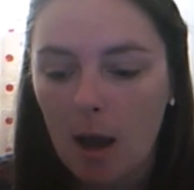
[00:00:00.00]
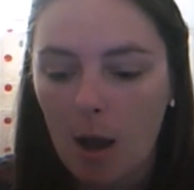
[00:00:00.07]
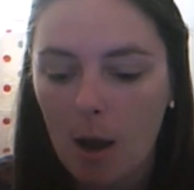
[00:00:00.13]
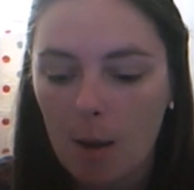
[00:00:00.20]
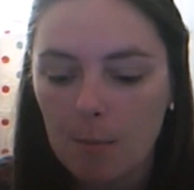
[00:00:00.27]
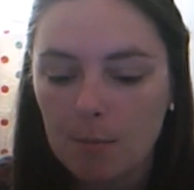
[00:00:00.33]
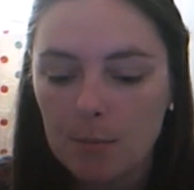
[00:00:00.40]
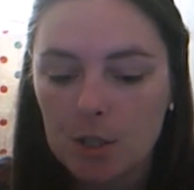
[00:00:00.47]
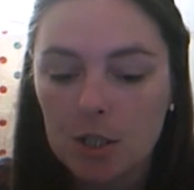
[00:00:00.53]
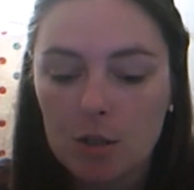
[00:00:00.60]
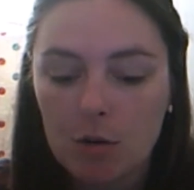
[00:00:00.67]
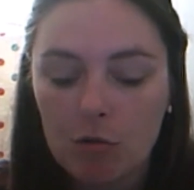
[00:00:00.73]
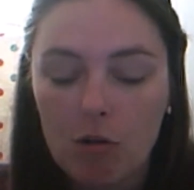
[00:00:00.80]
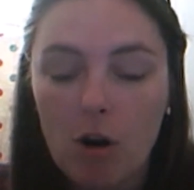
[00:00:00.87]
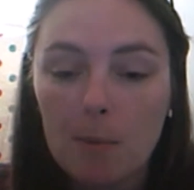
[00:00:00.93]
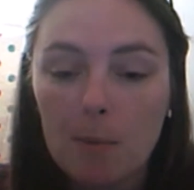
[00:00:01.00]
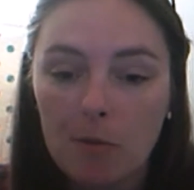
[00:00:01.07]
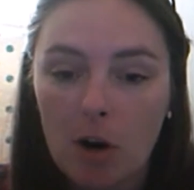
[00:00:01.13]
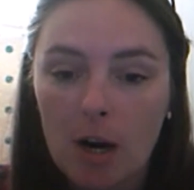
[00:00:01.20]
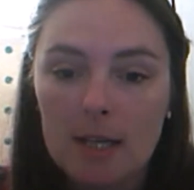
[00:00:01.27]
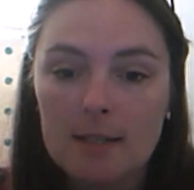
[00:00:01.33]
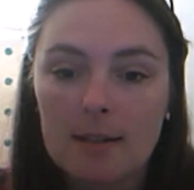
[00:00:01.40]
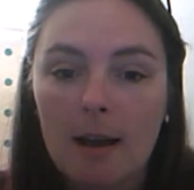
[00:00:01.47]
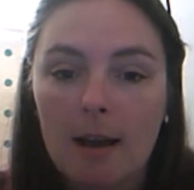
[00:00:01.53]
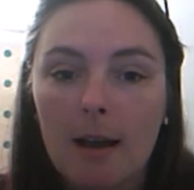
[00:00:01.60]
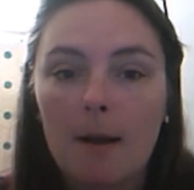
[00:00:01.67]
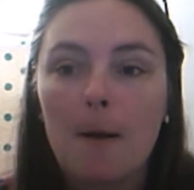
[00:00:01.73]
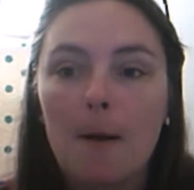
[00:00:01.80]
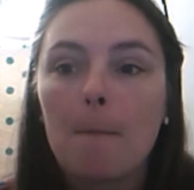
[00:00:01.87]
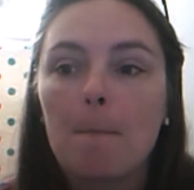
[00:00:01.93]
She's a crime writer.
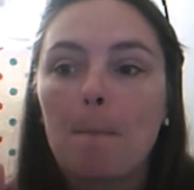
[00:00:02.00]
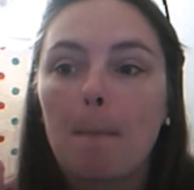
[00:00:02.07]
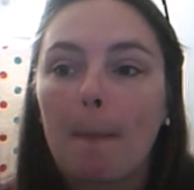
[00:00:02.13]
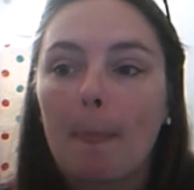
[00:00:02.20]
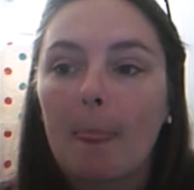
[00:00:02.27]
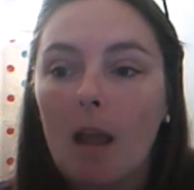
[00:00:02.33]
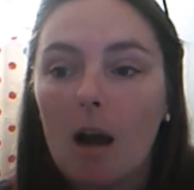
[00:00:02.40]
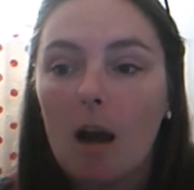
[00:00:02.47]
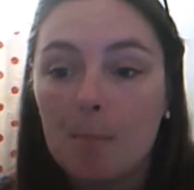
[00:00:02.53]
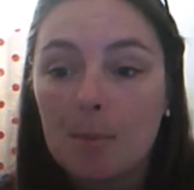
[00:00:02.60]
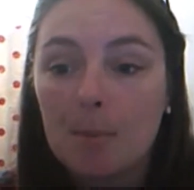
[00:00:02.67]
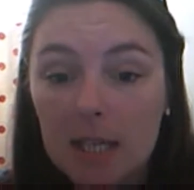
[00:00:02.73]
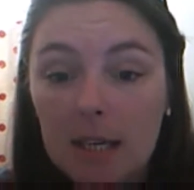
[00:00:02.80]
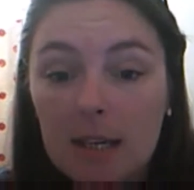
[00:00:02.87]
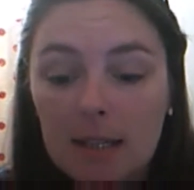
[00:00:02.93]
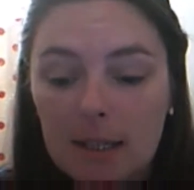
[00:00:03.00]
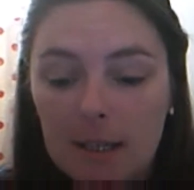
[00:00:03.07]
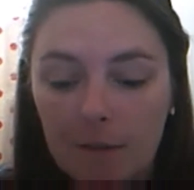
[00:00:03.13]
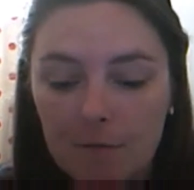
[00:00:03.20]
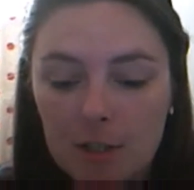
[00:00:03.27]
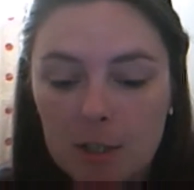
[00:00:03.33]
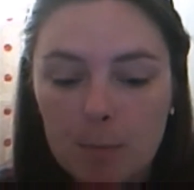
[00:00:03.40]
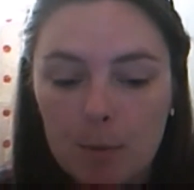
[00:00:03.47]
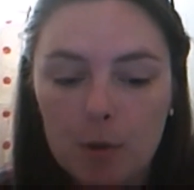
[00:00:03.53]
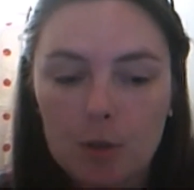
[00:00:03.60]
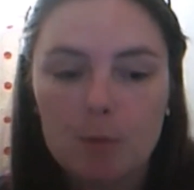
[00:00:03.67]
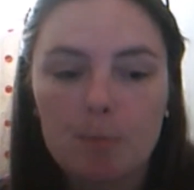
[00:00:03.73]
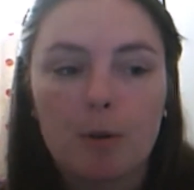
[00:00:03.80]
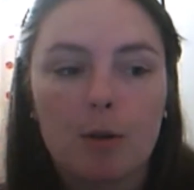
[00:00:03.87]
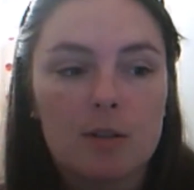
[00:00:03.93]
I particularly love these books
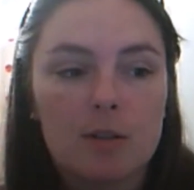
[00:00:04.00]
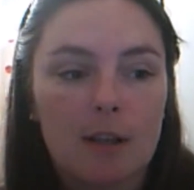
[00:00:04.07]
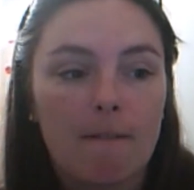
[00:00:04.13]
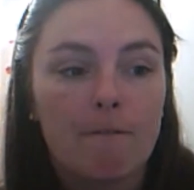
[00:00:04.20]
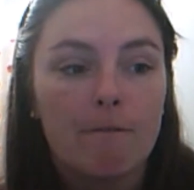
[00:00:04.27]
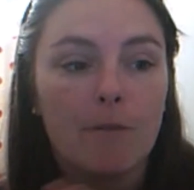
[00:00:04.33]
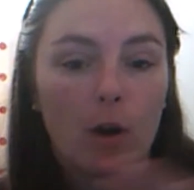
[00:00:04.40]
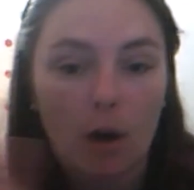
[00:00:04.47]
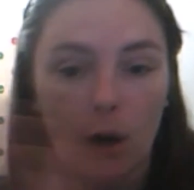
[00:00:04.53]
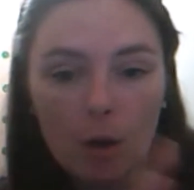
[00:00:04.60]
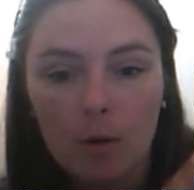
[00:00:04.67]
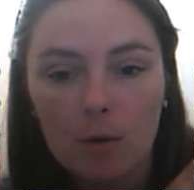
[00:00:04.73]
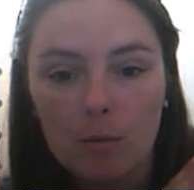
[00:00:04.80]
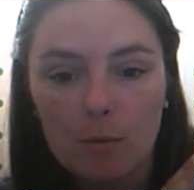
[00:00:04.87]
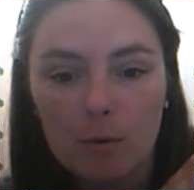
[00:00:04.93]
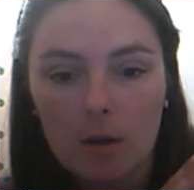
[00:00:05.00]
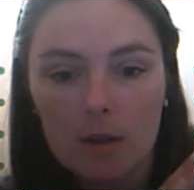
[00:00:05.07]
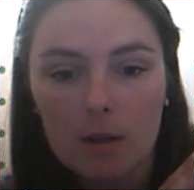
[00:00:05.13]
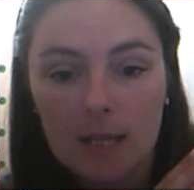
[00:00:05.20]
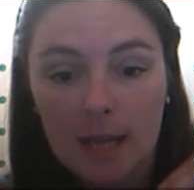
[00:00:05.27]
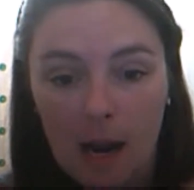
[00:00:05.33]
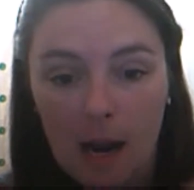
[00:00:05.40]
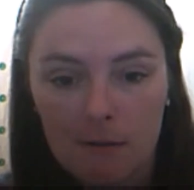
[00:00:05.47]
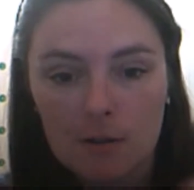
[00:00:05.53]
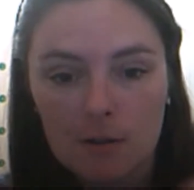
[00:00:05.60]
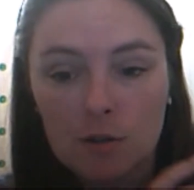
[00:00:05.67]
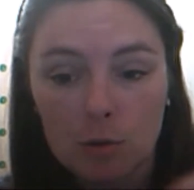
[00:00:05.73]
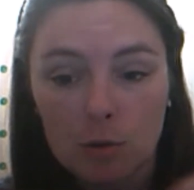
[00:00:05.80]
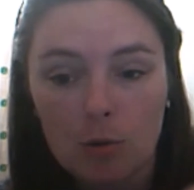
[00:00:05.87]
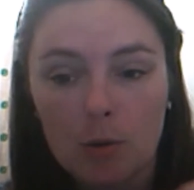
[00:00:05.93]
because they follow the characters
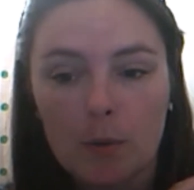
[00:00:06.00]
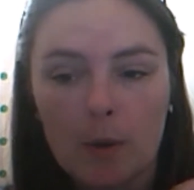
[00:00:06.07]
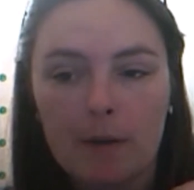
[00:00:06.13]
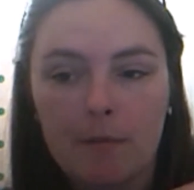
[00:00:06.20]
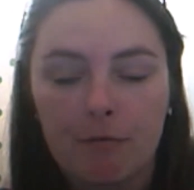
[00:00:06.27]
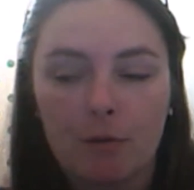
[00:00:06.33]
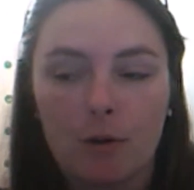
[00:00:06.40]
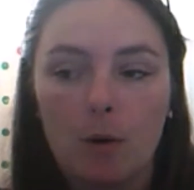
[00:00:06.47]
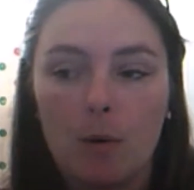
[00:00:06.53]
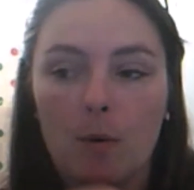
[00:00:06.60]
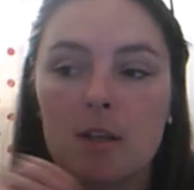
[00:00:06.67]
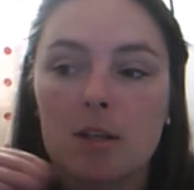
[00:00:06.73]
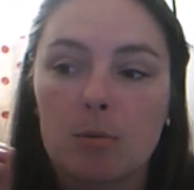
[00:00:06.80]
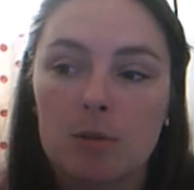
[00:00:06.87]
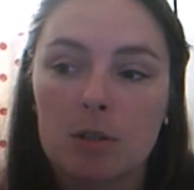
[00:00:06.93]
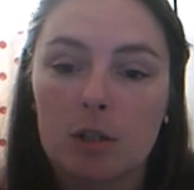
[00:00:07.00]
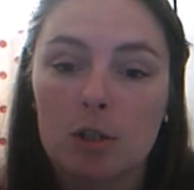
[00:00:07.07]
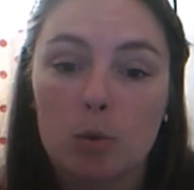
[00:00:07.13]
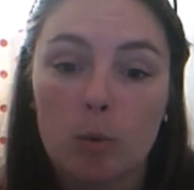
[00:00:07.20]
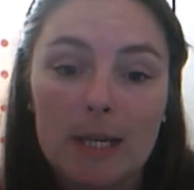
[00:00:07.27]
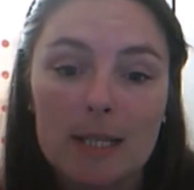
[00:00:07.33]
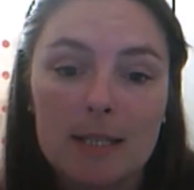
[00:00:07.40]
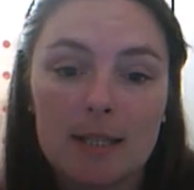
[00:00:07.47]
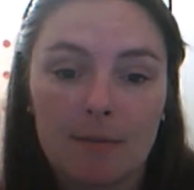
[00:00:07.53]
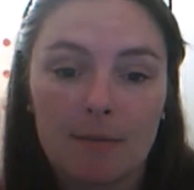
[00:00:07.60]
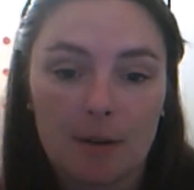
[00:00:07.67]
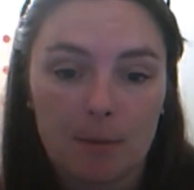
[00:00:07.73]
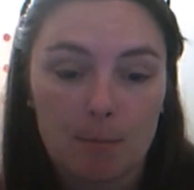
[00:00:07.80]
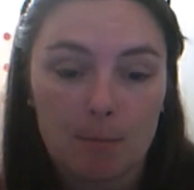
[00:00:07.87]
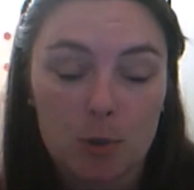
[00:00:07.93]
all the way through. This was the
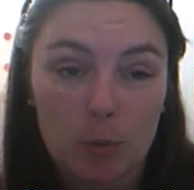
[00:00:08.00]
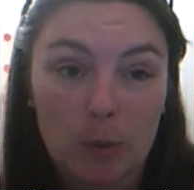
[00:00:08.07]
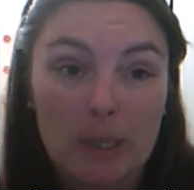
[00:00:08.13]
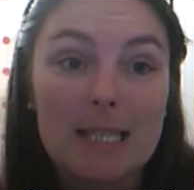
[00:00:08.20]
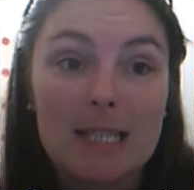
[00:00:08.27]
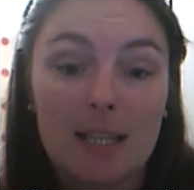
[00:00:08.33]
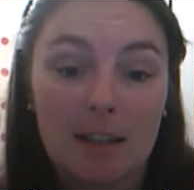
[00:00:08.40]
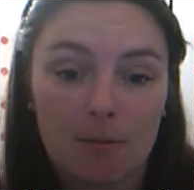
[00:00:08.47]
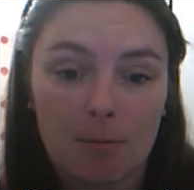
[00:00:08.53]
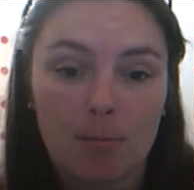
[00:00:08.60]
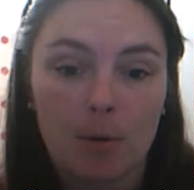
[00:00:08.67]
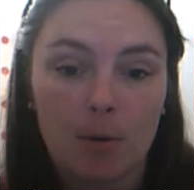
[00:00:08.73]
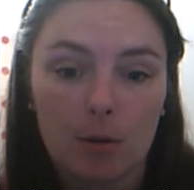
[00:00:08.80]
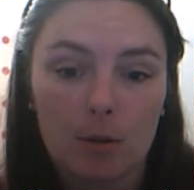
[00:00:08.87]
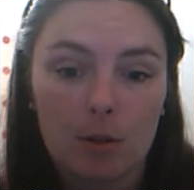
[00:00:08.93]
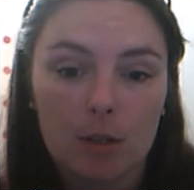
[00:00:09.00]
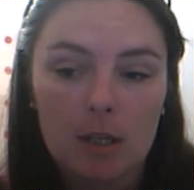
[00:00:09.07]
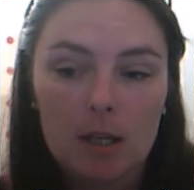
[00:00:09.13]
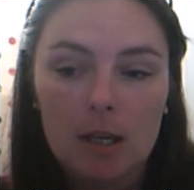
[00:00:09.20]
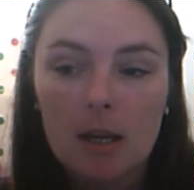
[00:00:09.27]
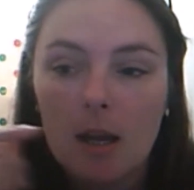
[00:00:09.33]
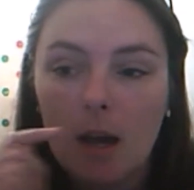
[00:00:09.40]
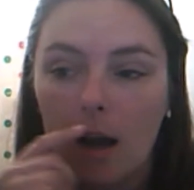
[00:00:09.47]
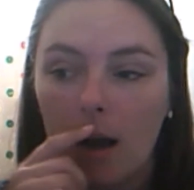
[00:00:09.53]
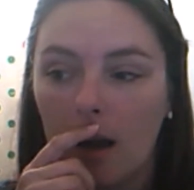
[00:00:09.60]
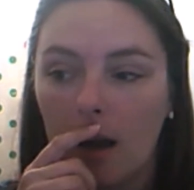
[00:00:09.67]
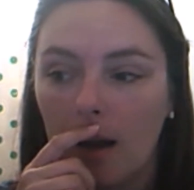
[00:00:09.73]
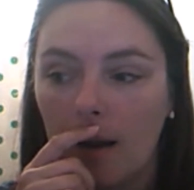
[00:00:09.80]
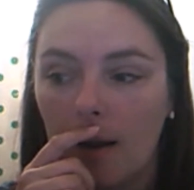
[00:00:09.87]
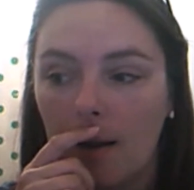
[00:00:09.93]
20th book,
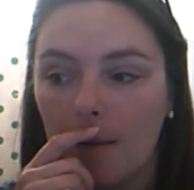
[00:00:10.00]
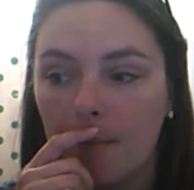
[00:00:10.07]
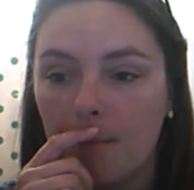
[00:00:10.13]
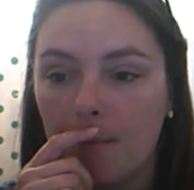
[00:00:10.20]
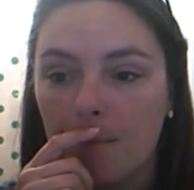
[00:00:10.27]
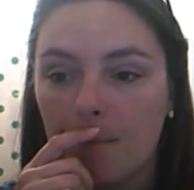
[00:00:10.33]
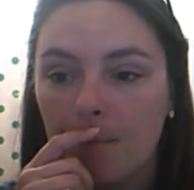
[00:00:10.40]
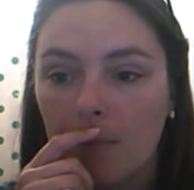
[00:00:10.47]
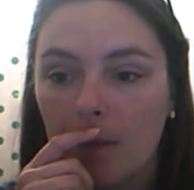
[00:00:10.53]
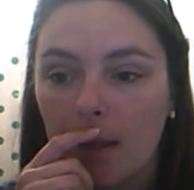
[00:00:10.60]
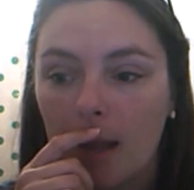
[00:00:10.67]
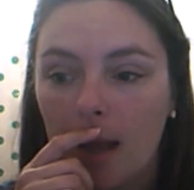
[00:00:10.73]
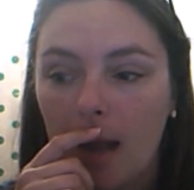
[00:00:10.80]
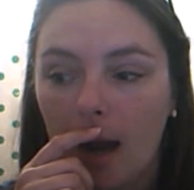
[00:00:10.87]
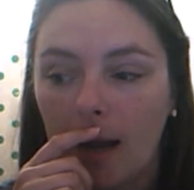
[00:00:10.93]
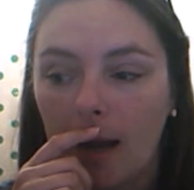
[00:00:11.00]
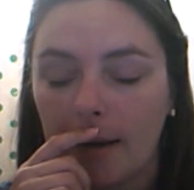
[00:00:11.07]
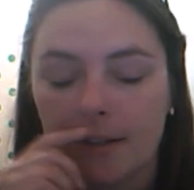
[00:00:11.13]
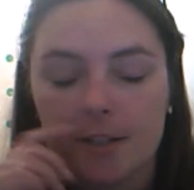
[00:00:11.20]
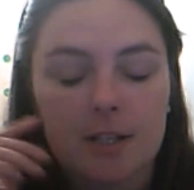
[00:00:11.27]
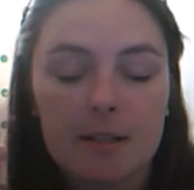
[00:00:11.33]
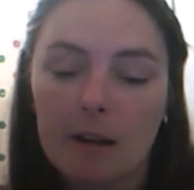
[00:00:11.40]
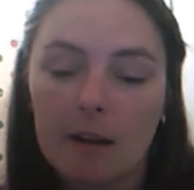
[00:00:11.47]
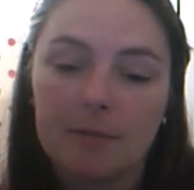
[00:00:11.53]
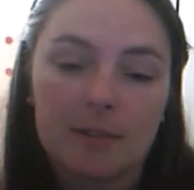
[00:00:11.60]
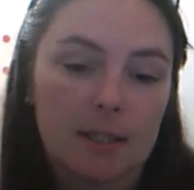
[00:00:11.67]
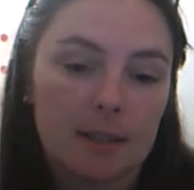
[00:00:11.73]
and I just loved it.